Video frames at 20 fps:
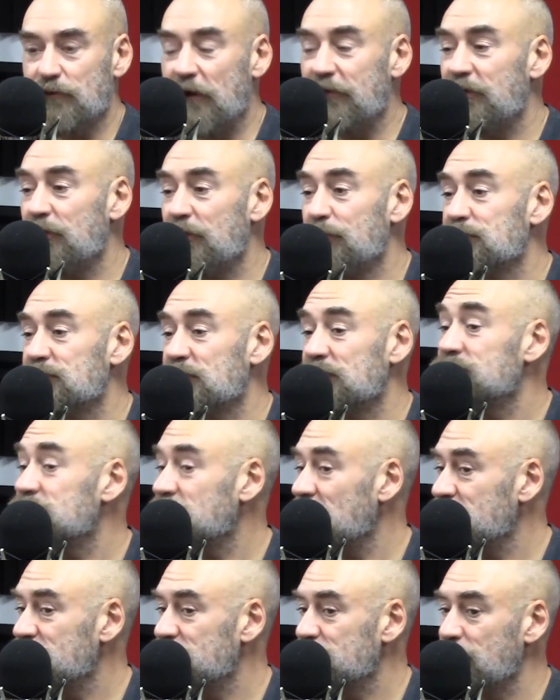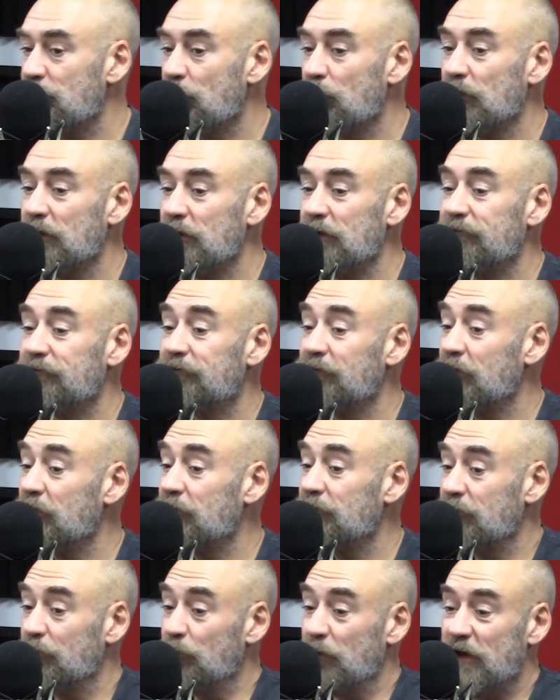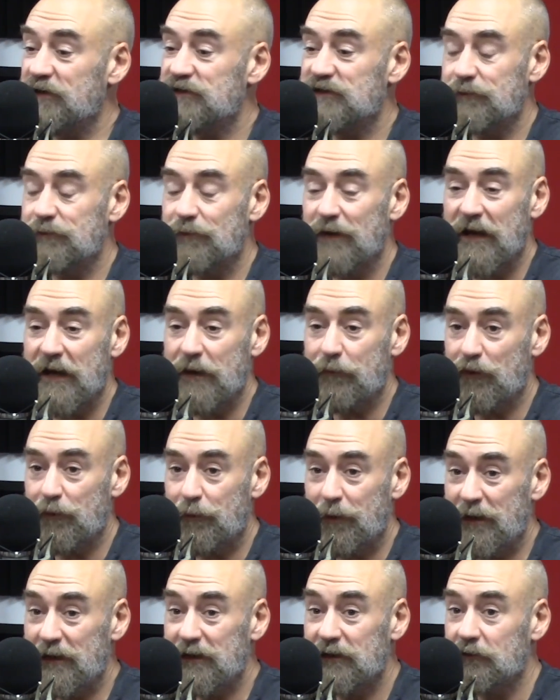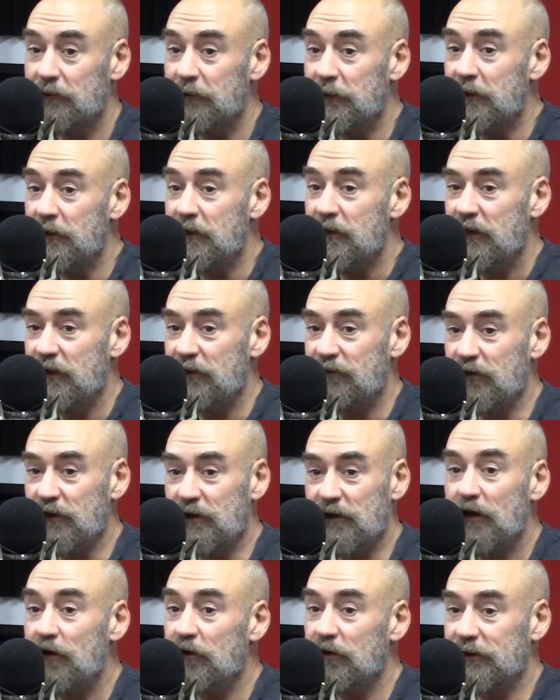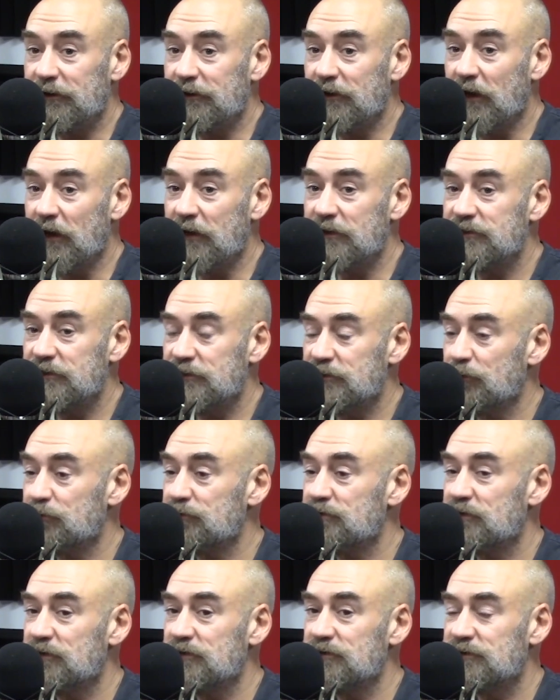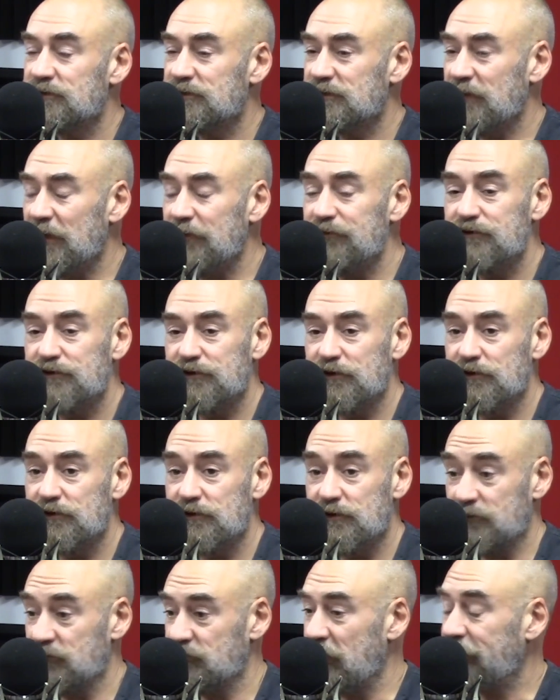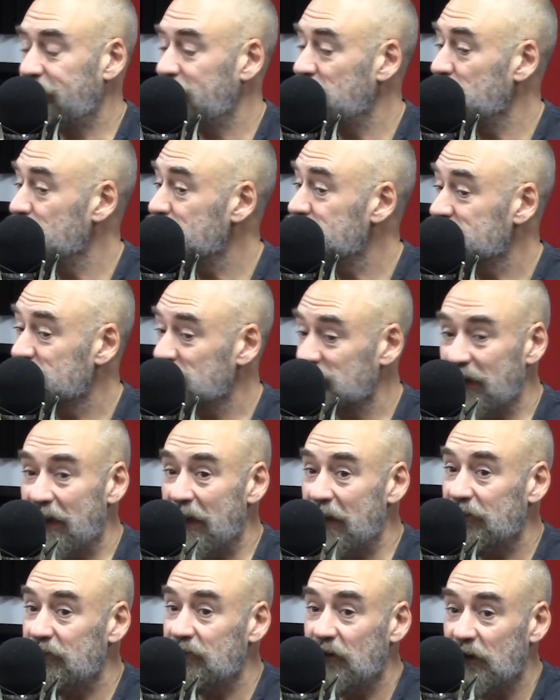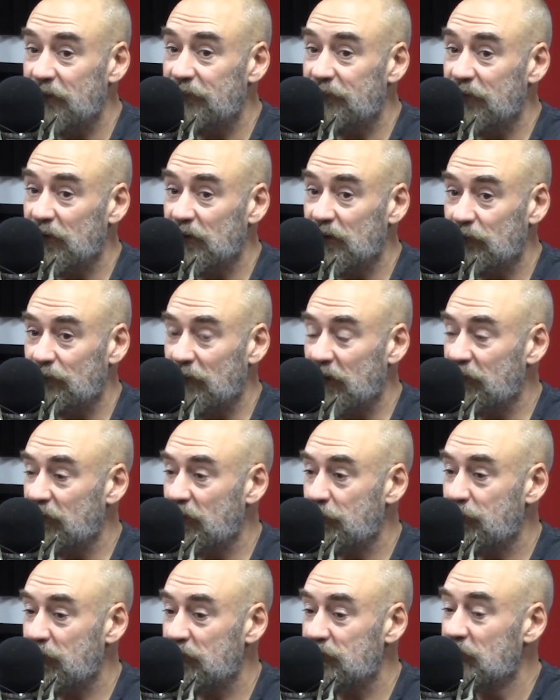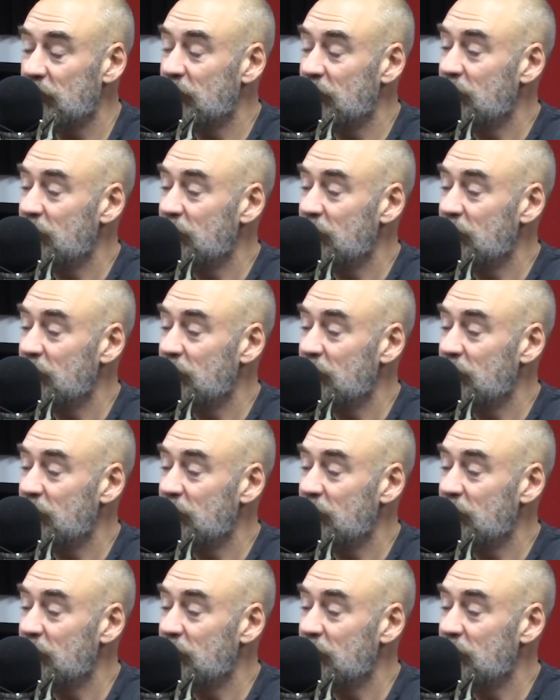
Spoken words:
Well, I think there was a consensus with Gullit for when AC Milan were peak in the early 90s. There was a consensus definitely with Zidane, I think, around that period.